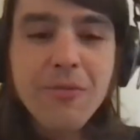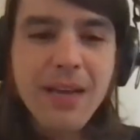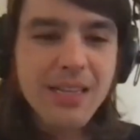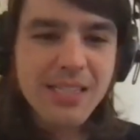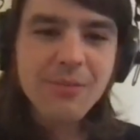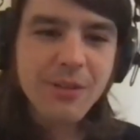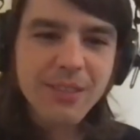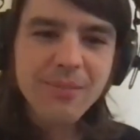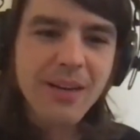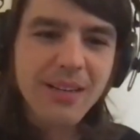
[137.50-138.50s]
fantasy
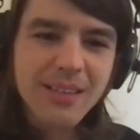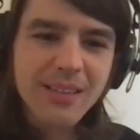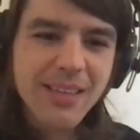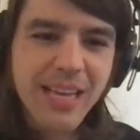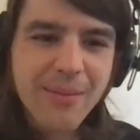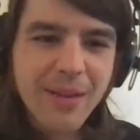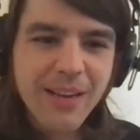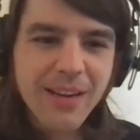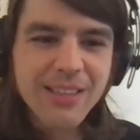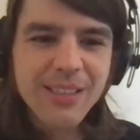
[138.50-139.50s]
movie about an anime
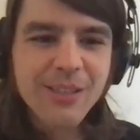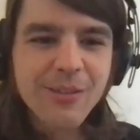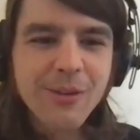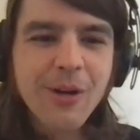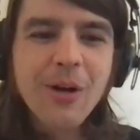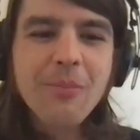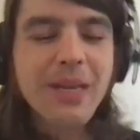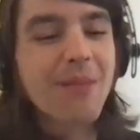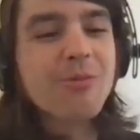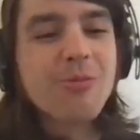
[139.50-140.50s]
character who
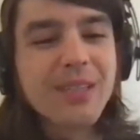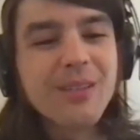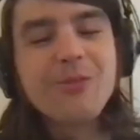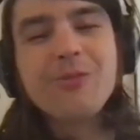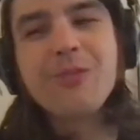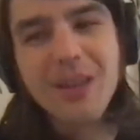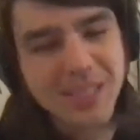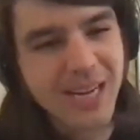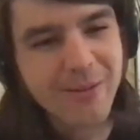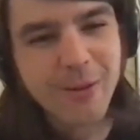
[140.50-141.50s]
becomes real,
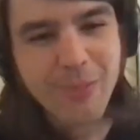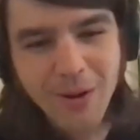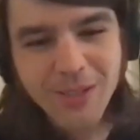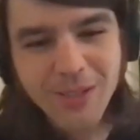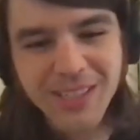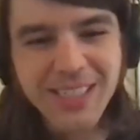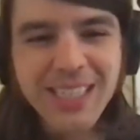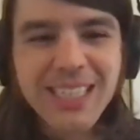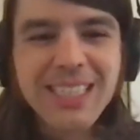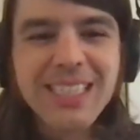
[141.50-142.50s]
falls out of her poster
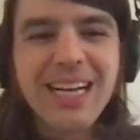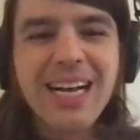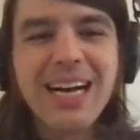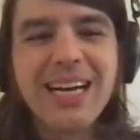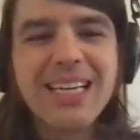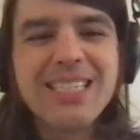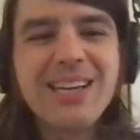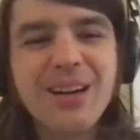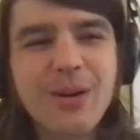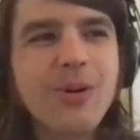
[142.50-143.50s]

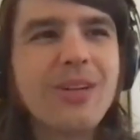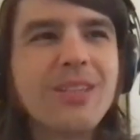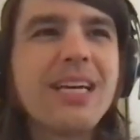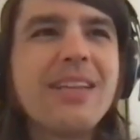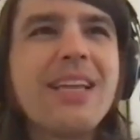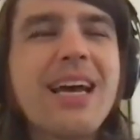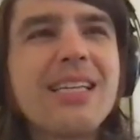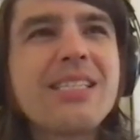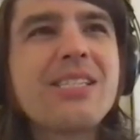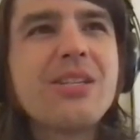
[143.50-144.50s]
into our world, and then
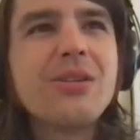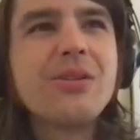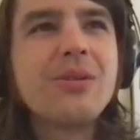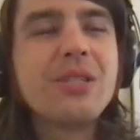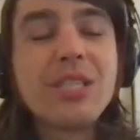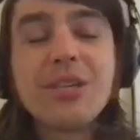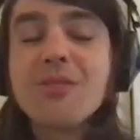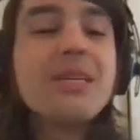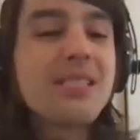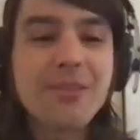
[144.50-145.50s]
she goes
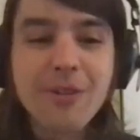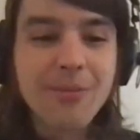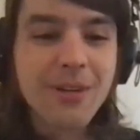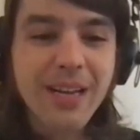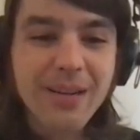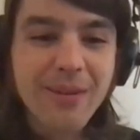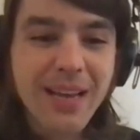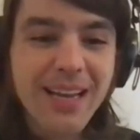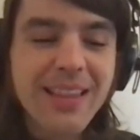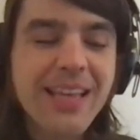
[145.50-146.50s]
missing from her anime,
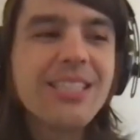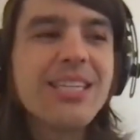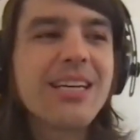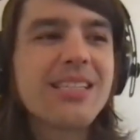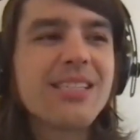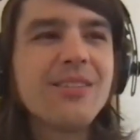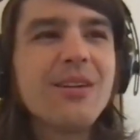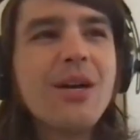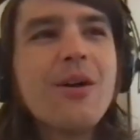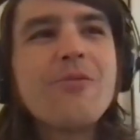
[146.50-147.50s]
and then she has
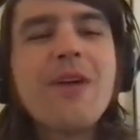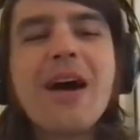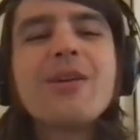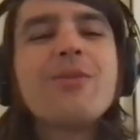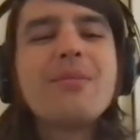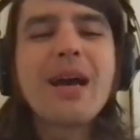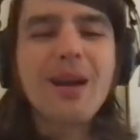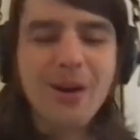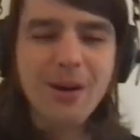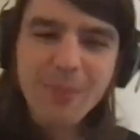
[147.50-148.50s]
to find her way
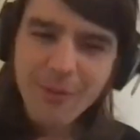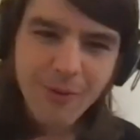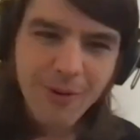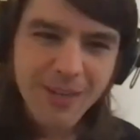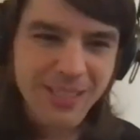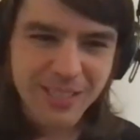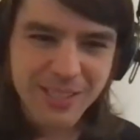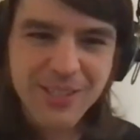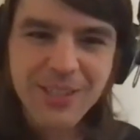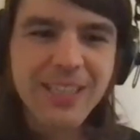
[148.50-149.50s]
back home before it's
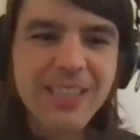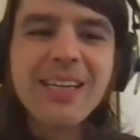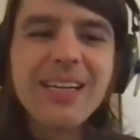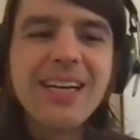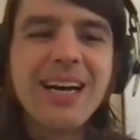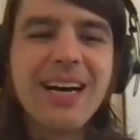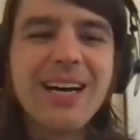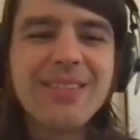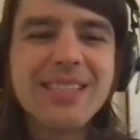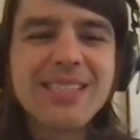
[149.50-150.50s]
destroyed.
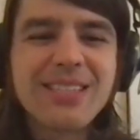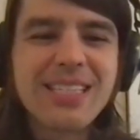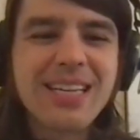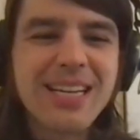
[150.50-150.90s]
And so